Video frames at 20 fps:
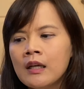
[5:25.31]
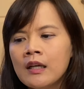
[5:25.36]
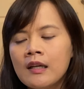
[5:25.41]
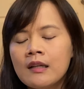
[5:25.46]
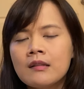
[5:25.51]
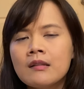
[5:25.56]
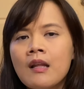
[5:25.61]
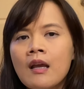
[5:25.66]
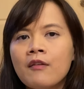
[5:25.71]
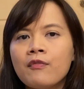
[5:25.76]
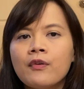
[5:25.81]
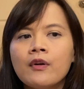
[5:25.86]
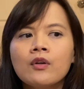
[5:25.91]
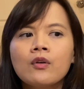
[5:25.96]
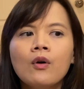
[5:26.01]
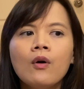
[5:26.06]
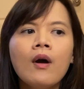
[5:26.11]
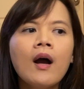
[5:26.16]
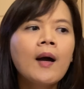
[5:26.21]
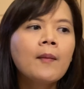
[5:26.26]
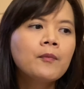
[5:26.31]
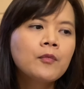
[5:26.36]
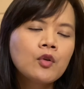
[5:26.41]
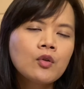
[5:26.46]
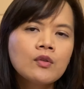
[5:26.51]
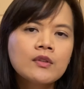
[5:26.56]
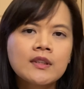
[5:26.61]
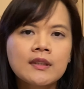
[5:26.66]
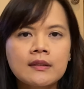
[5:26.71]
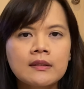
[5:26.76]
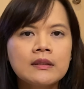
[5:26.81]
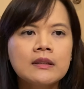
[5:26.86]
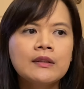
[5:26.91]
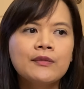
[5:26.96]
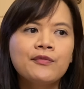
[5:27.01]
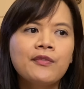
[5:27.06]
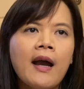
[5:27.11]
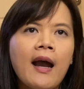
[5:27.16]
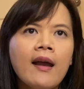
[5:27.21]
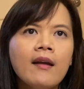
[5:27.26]
It never go up to
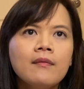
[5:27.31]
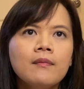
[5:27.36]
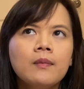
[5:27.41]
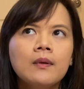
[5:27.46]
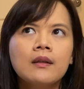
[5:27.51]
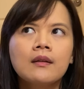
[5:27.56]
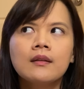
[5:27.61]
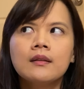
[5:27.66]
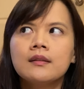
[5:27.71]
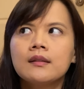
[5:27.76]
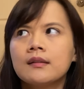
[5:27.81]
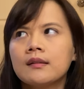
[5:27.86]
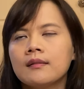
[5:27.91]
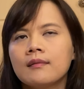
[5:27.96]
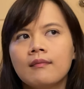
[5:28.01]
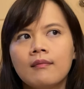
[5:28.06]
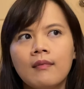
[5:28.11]
65 because